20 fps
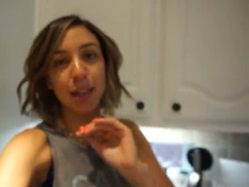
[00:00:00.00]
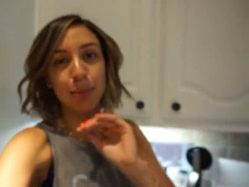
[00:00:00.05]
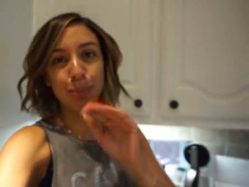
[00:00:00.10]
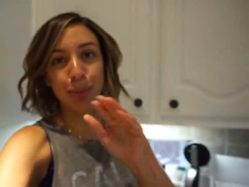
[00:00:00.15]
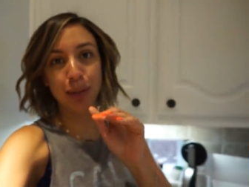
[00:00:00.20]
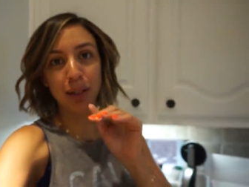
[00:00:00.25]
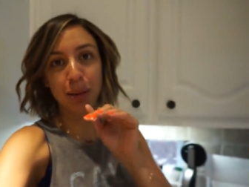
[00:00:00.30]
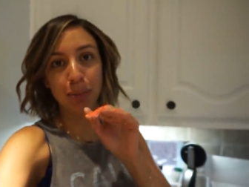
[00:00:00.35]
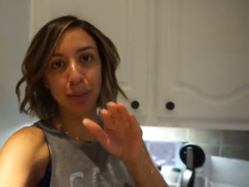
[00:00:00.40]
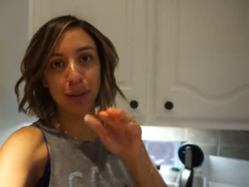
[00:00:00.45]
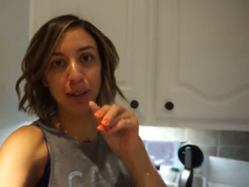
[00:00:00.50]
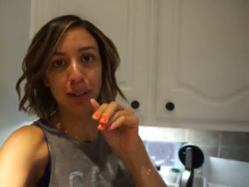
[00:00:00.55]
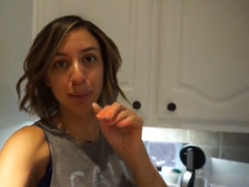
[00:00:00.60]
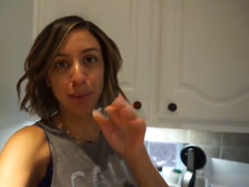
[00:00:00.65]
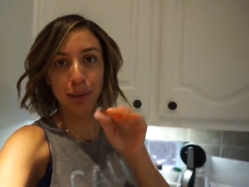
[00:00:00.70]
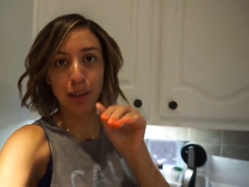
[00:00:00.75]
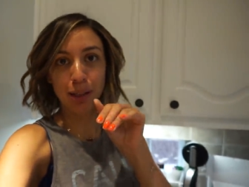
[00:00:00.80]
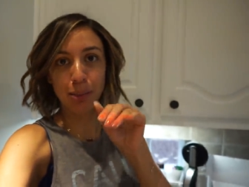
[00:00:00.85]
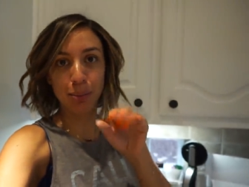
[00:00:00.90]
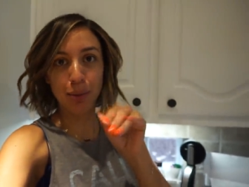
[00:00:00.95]
like pretty, pretty,
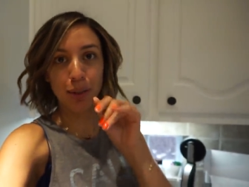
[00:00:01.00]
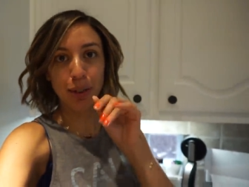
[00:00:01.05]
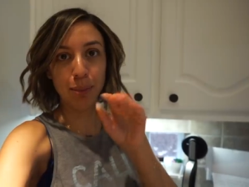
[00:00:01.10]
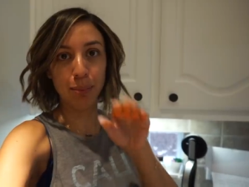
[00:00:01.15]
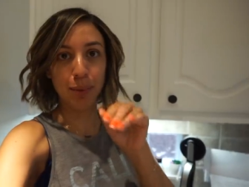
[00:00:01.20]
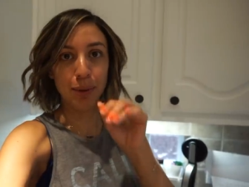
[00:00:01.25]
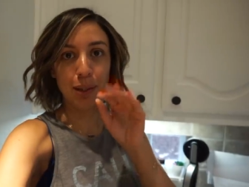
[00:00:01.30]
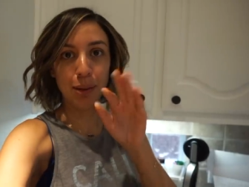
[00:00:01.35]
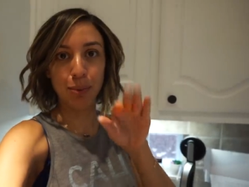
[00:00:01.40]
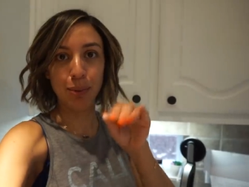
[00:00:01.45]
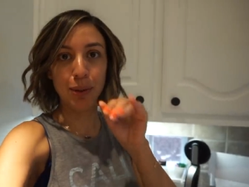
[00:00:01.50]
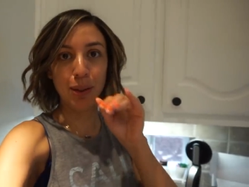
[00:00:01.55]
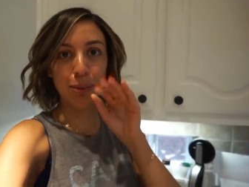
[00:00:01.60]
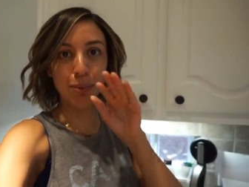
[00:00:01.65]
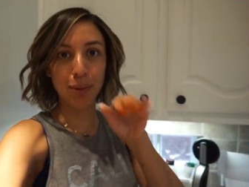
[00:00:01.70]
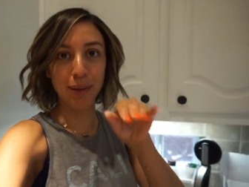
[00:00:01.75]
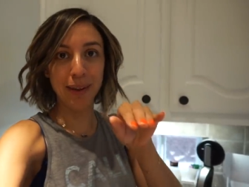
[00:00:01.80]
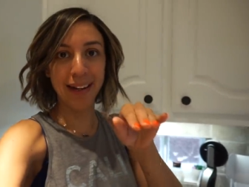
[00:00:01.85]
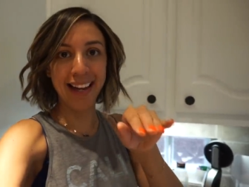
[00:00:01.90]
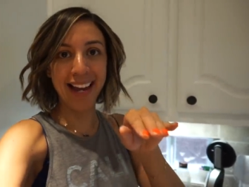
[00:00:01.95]
pretty, pretty, pretty, pretty,
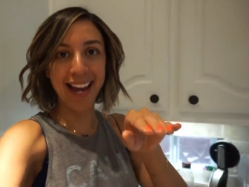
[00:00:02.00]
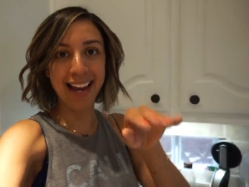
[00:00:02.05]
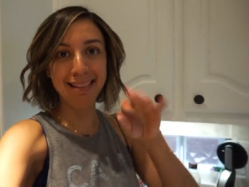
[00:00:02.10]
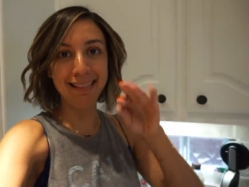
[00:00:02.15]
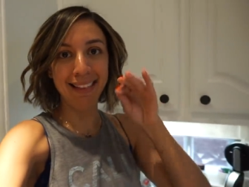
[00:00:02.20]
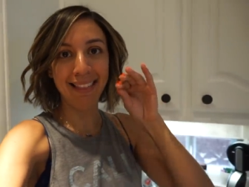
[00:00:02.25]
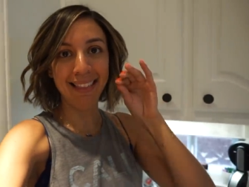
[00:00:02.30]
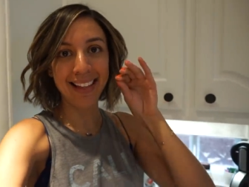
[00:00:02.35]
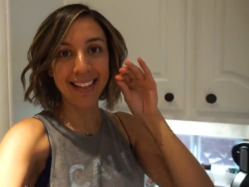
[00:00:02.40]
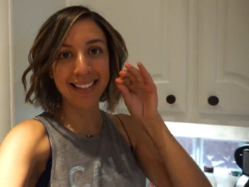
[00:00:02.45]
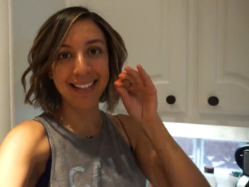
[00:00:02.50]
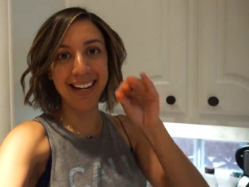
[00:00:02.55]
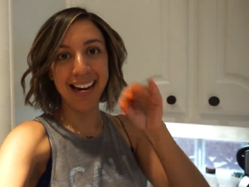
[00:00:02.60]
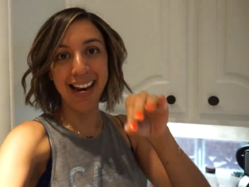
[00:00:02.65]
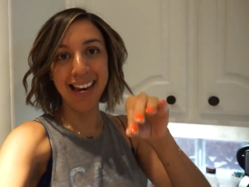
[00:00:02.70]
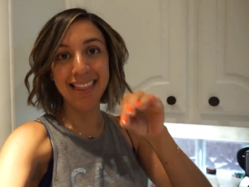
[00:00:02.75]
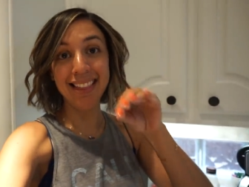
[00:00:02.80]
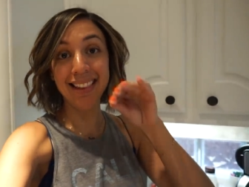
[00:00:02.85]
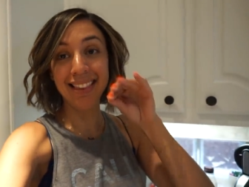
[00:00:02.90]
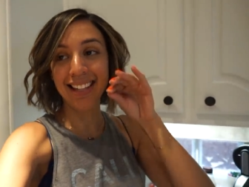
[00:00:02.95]
pretty. And then the
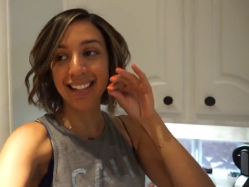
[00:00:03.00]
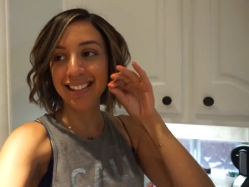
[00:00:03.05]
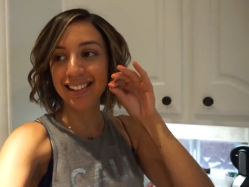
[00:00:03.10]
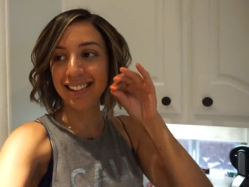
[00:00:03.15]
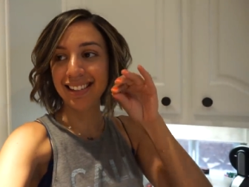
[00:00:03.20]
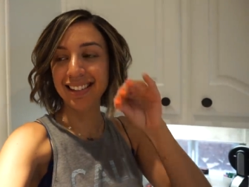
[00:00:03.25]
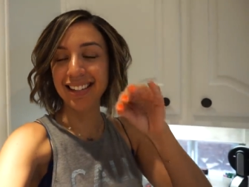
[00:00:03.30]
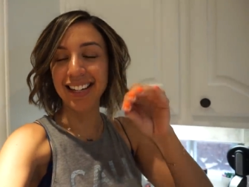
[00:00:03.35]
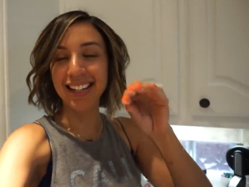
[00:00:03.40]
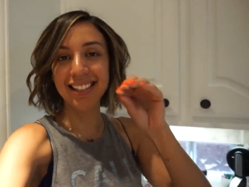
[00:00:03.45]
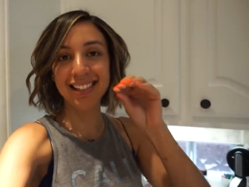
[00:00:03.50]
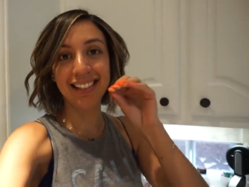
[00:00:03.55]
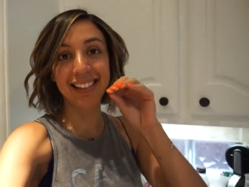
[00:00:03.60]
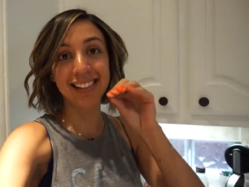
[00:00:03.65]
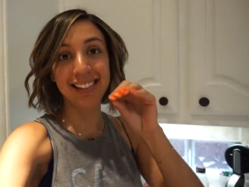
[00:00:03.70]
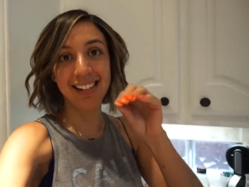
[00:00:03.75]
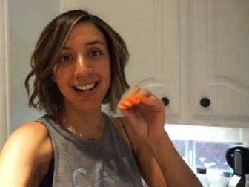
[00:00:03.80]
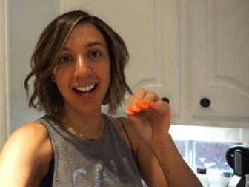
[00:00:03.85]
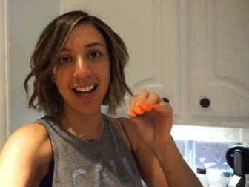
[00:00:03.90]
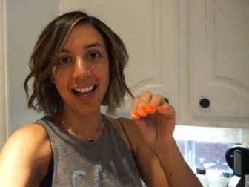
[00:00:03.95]
day that they decide to
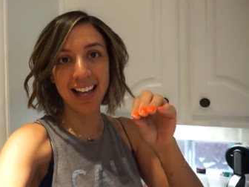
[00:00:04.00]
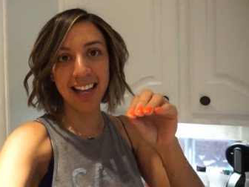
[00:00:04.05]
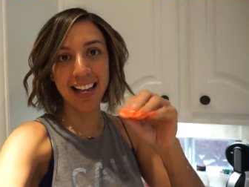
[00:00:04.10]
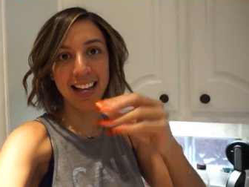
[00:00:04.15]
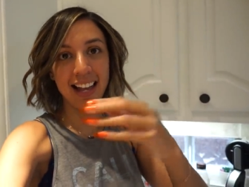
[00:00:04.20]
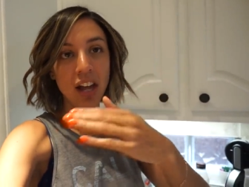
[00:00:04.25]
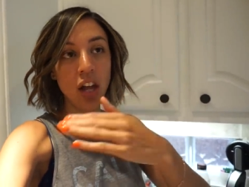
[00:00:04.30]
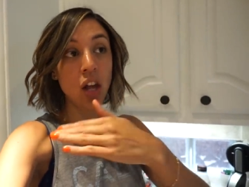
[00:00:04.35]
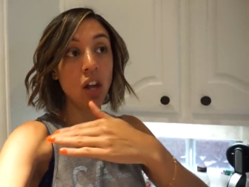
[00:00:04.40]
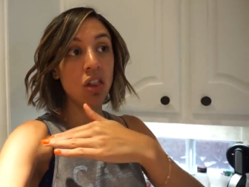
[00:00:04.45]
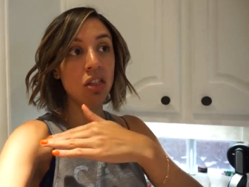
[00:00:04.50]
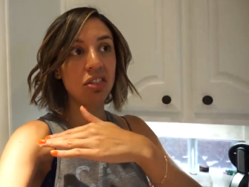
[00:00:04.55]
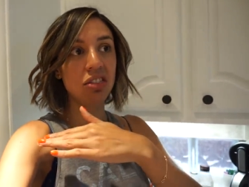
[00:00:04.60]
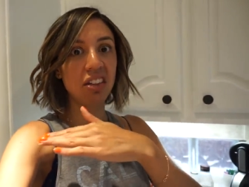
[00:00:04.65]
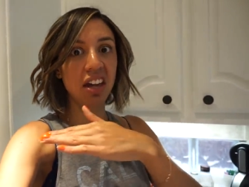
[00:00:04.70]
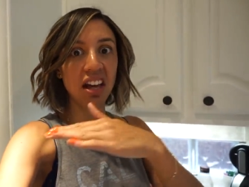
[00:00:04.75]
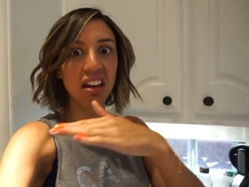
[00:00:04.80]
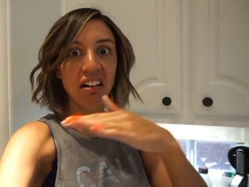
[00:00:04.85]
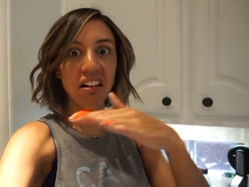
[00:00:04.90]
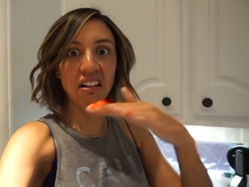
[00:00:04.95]
die,
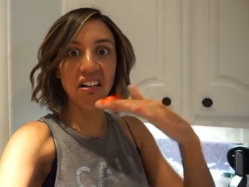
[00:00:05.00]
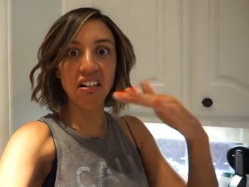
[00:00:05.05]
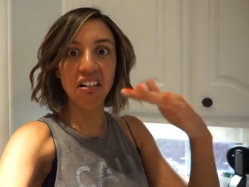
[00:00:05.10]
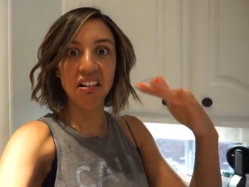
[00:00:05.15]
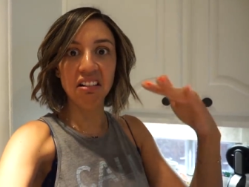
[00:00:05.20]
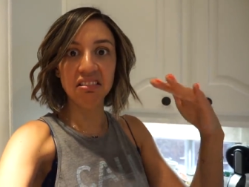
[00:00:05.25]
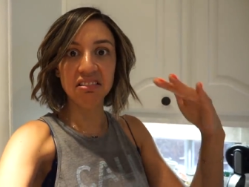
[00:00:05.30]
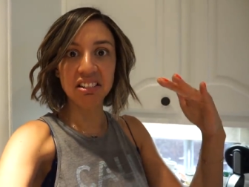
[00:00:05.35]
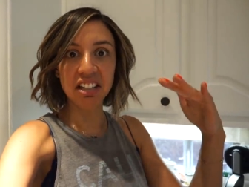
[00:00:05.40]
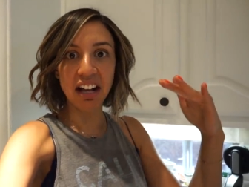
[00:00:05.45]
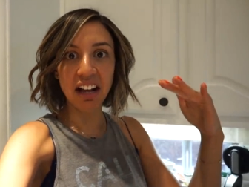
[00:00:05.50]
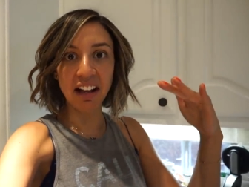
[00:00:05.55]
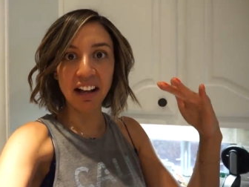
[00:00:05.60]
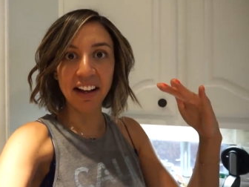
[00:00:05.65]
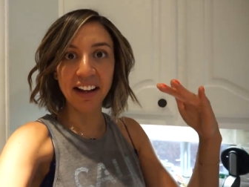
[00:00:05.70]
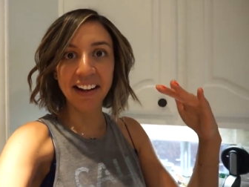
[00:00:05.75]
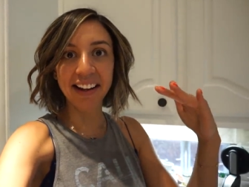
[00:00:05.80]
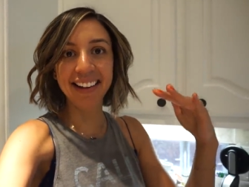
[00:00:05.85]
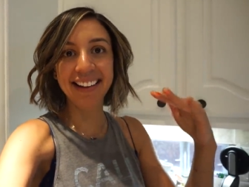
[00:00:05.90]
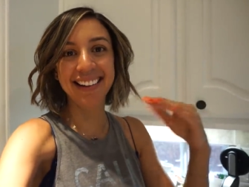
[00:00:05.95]
they all
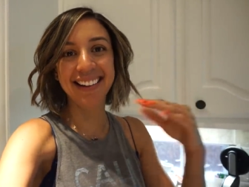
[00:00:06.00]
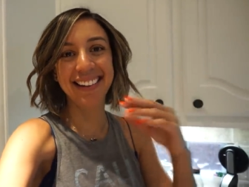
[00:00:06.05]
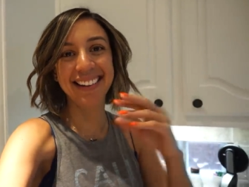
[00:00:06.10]
die.